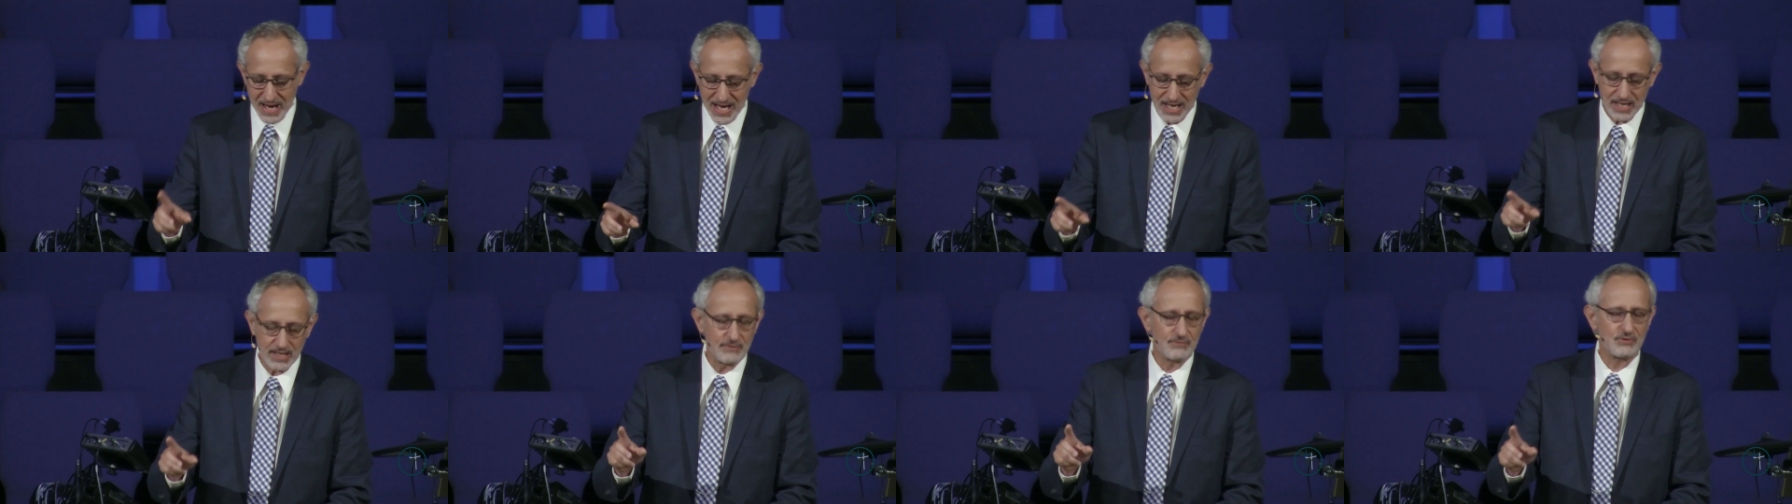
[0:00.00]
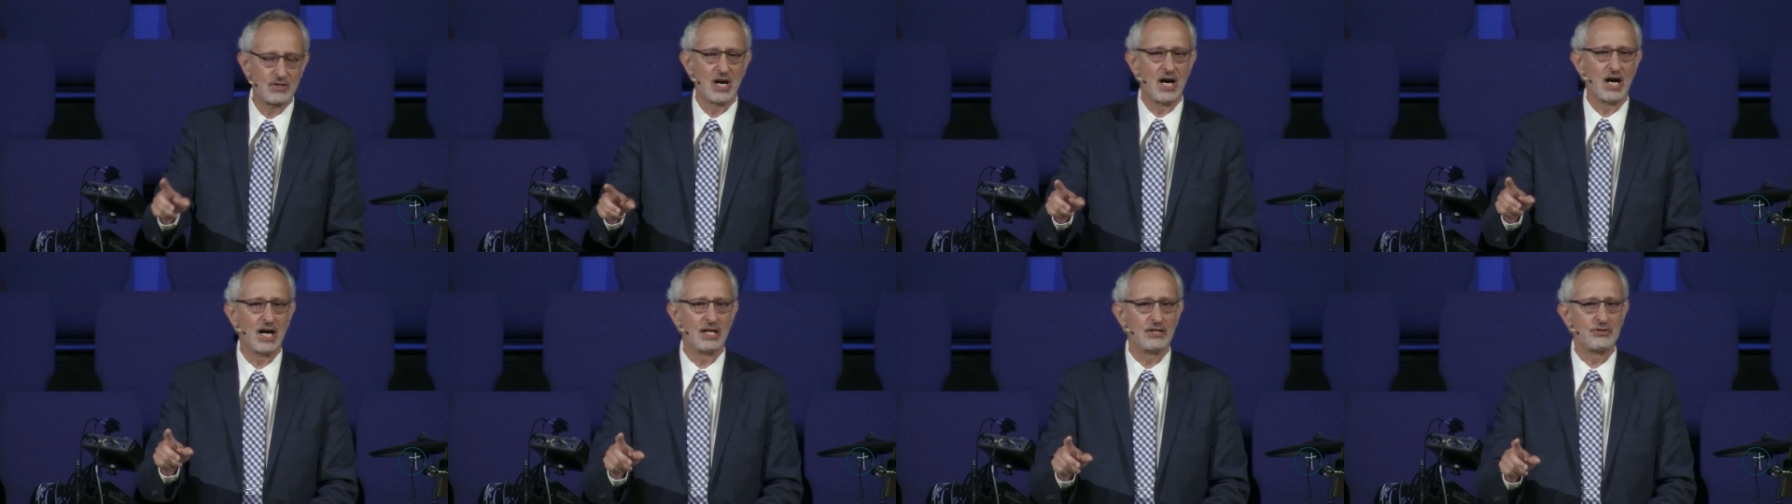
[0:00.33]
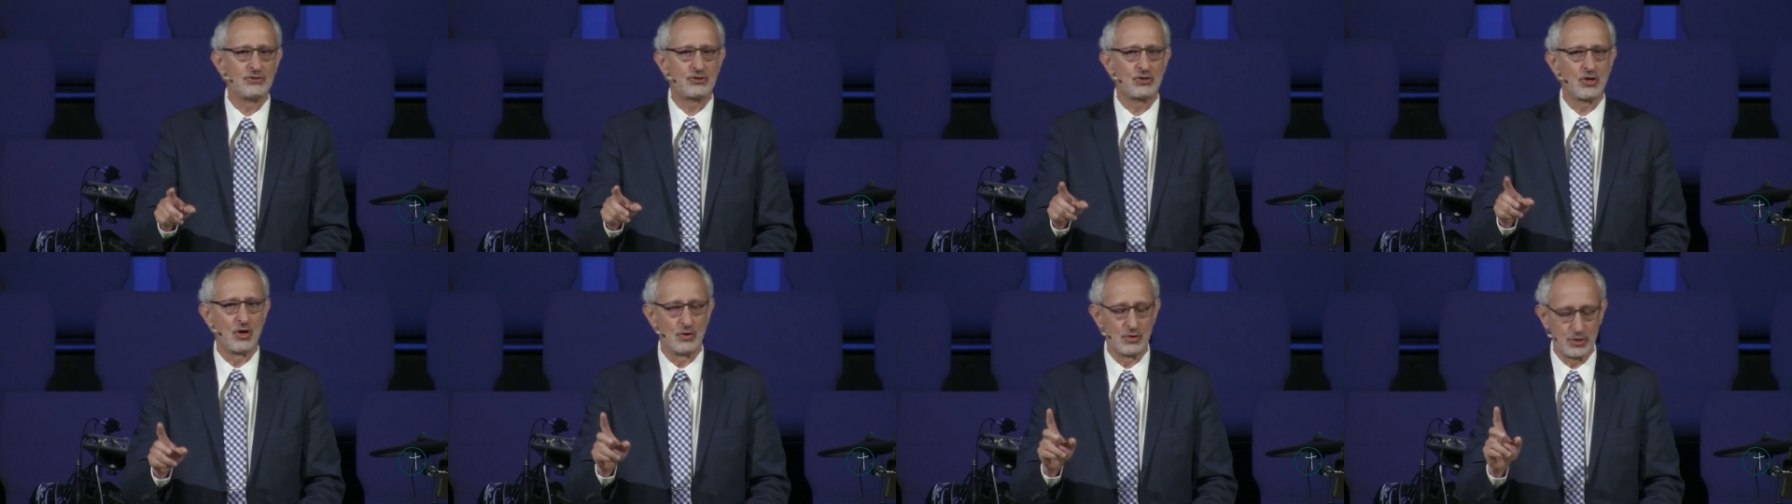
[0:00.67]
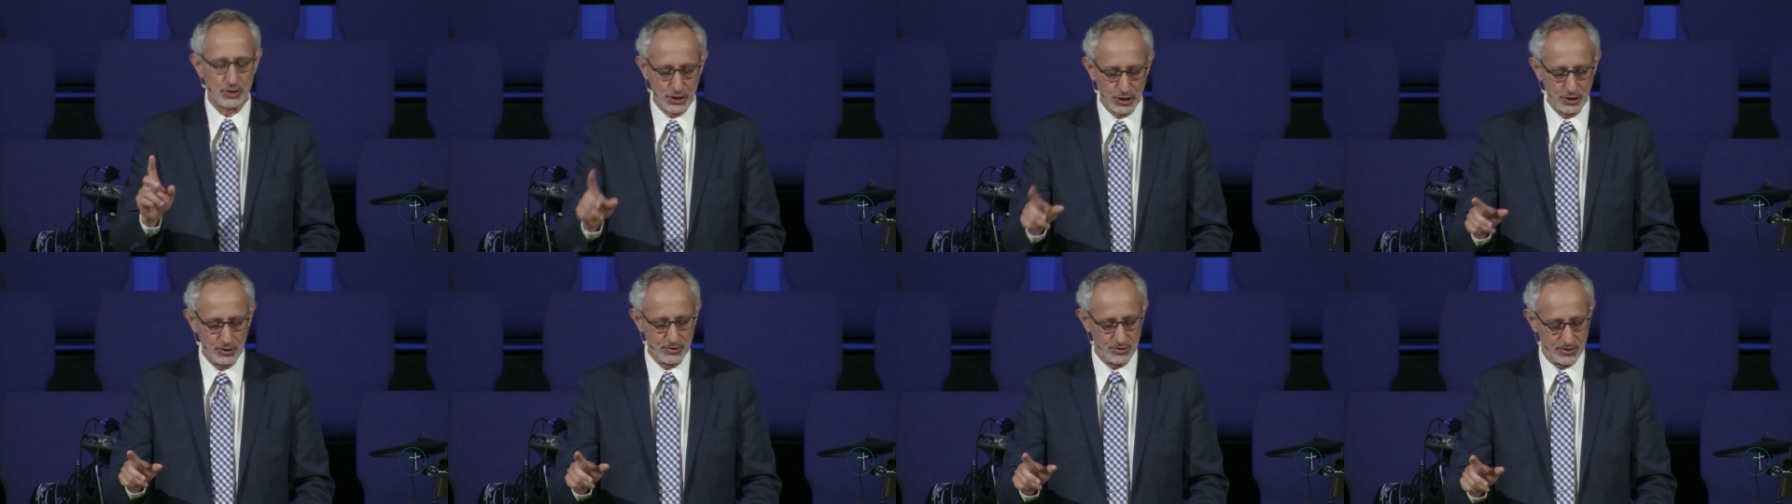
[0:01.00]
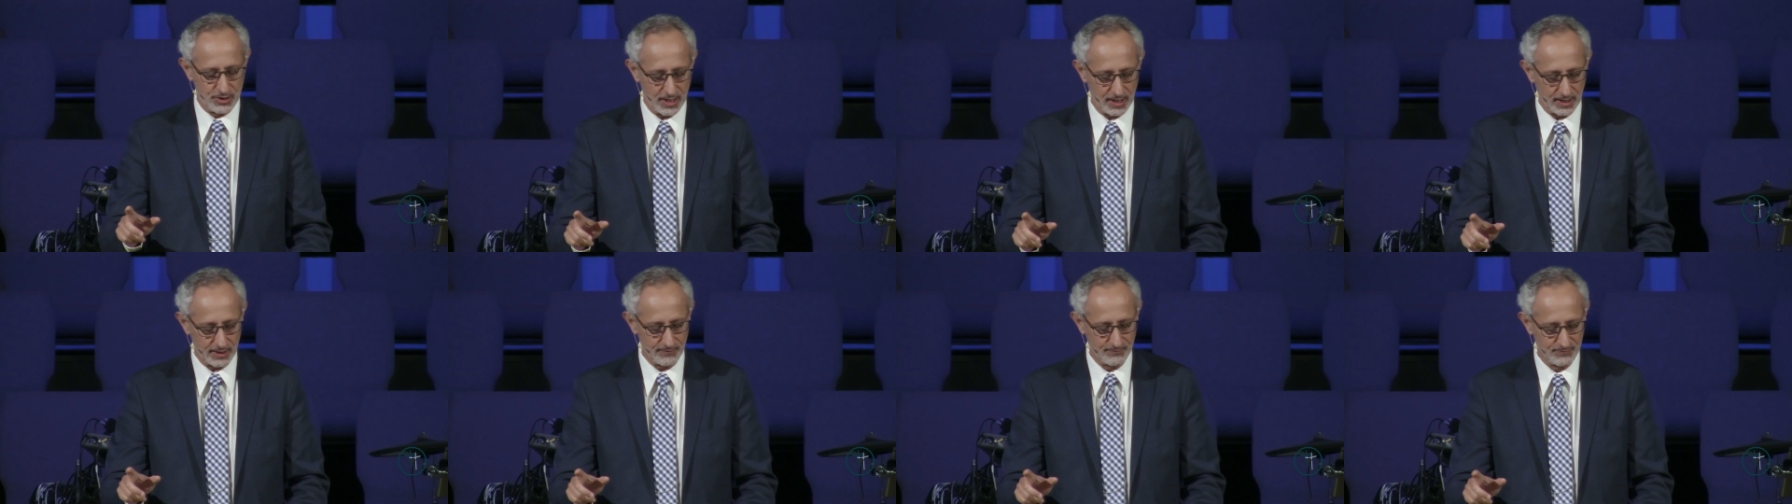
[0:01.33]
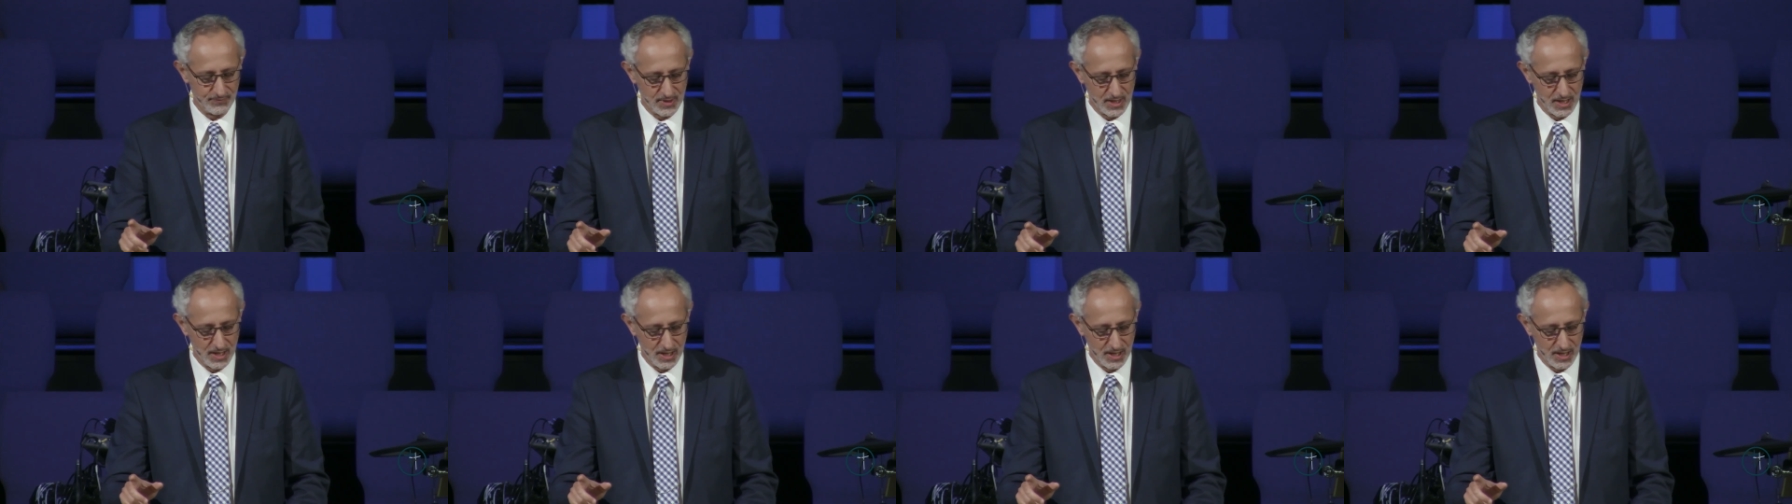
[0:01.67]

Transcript: man of God's own choosing.